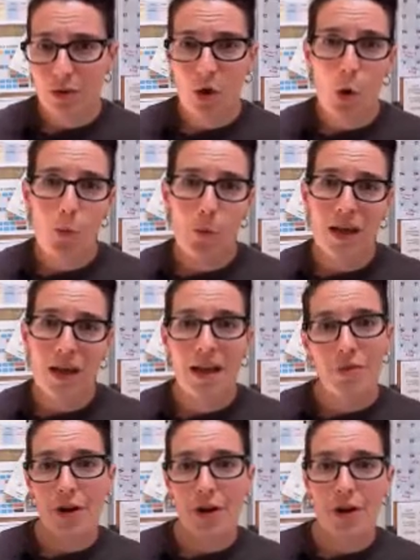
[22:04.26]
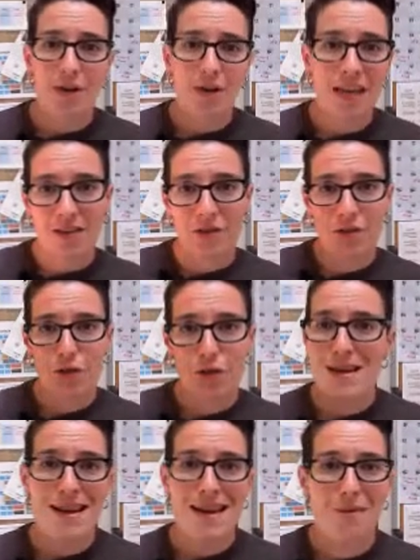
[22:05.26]
open and their kid is
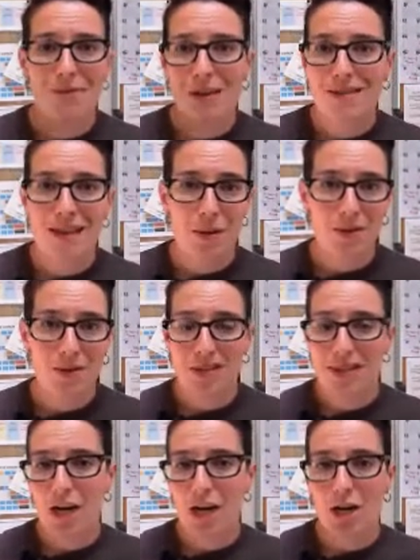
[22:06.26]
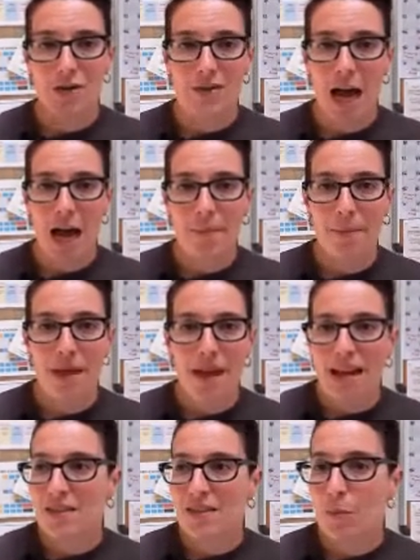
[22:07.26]
streaming Netflix downstairs,
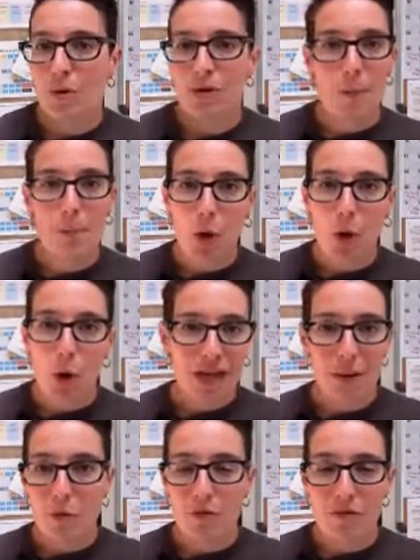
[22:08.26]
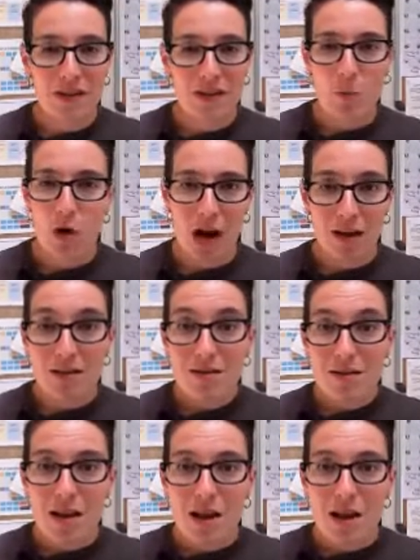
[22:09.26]
and someone's uploading a movie somewhere else.